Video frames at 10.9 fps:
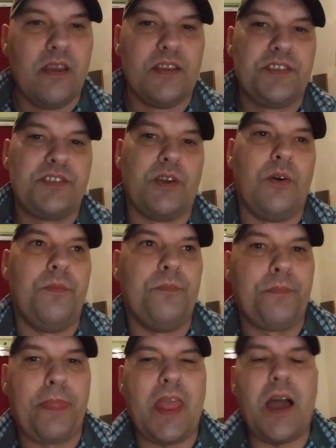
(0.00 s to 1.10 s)
so.
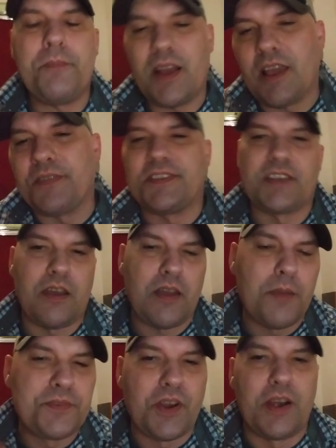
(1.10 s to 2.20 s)
I'm gonna cut this off.
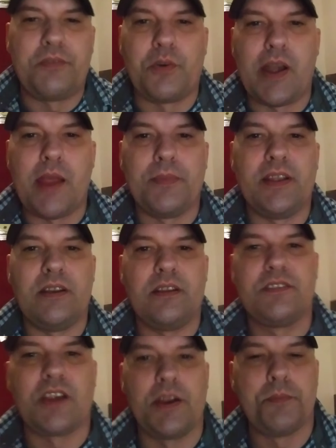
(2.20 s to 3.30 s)
I'm sorry for rambling.
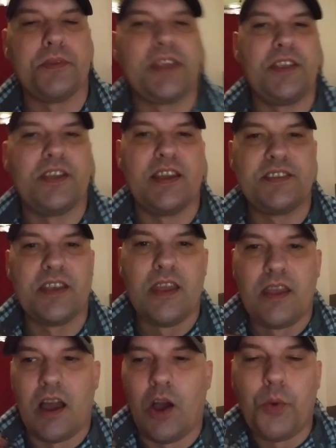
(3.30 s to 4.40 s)
Sorry about that, you guys.
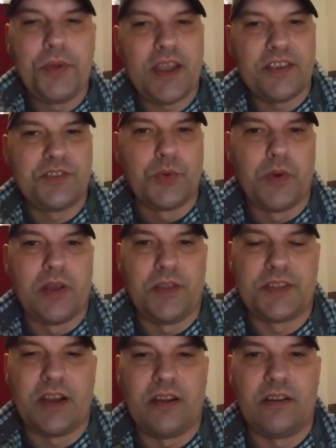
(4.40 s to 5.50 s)
I hope you guys do well out
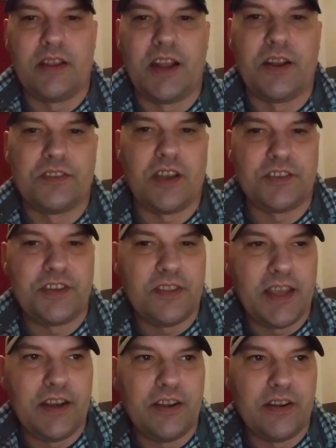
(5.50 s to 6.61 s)
there, and I'll talk to you
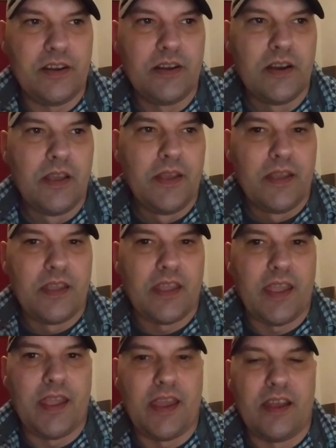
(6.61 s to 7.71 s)
later.
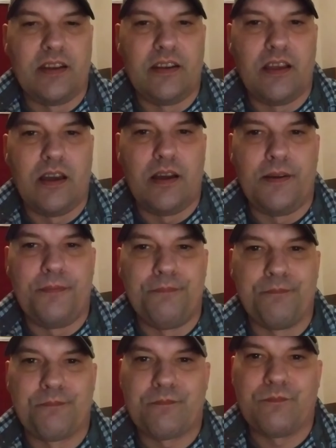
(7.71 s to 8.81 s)
And um,
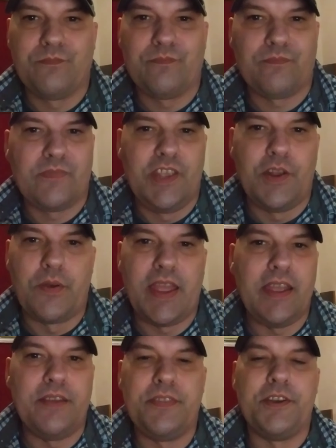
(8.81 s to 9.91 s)
you know,
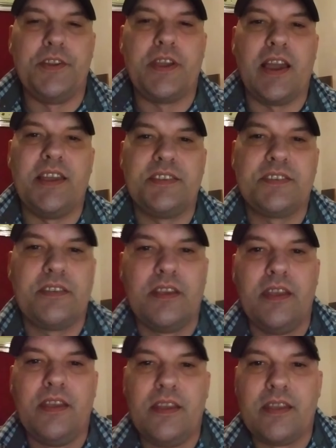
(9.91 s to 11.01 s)
hang in there, you guys.
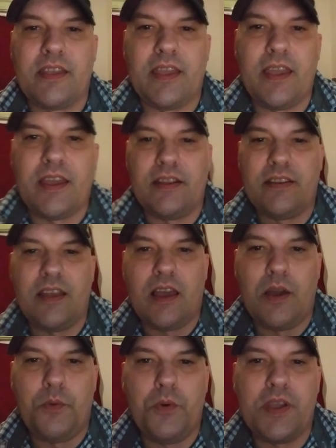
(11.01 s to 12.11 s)
And uh,
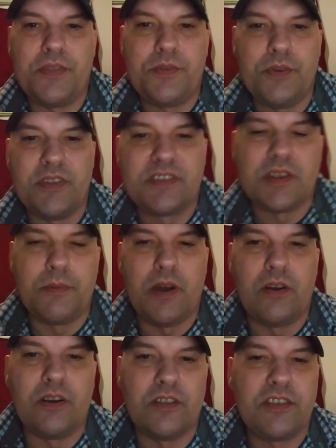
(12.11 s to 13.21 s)
we'll get through this
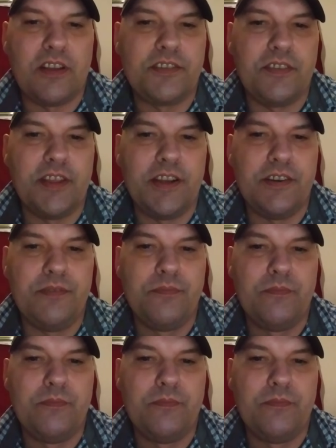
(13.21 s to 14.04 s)
somehow, and I'll talk to you later.